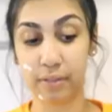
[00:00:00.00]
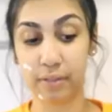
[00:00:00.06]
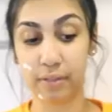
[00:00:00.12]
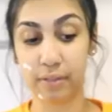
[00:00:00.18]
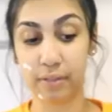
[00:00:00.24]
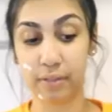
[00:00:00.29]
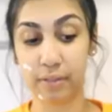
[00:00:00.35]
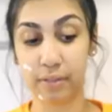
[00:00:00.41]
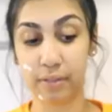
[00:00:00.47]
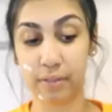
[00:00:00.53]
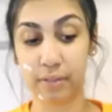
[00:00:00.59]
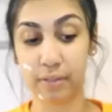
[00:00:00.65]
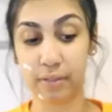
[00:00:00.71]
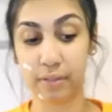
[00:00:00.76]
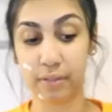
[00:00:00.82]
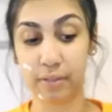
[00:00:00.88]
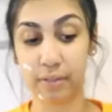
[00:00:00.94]

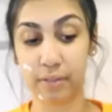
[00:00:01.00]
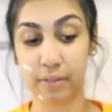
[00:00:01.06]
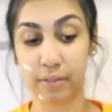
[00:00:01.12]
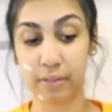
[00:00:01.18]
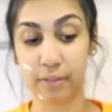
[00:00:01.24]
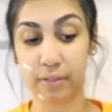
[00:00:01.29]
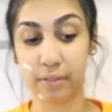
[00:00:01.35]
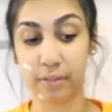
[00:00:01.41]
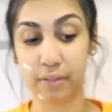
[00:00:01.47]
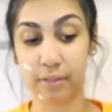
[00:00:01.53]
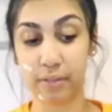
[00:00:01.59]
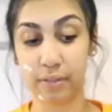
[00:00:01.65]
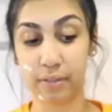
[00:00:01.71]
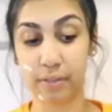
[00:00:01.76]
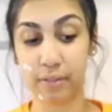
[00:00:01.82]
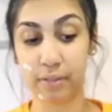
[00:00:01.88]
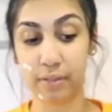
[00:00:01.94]

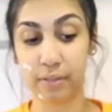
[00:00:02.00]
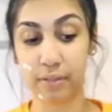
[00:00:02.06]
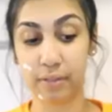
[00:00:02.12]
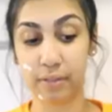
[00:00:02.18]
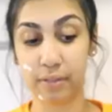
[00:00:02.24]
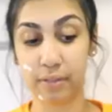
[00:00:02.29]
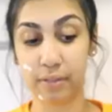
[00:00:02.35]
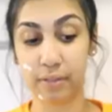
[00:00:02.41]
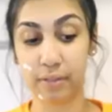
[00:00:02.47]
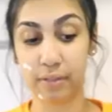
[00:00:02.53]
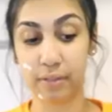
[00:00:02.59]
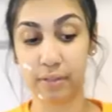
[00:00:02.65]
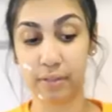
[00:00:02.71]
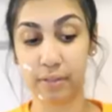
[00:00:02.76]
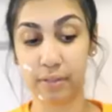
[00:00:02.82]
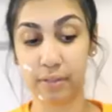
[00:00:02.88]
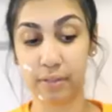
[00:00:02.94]

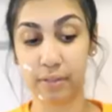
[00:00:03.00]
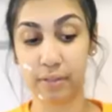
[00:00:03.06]
No words are spoken by the person on screen.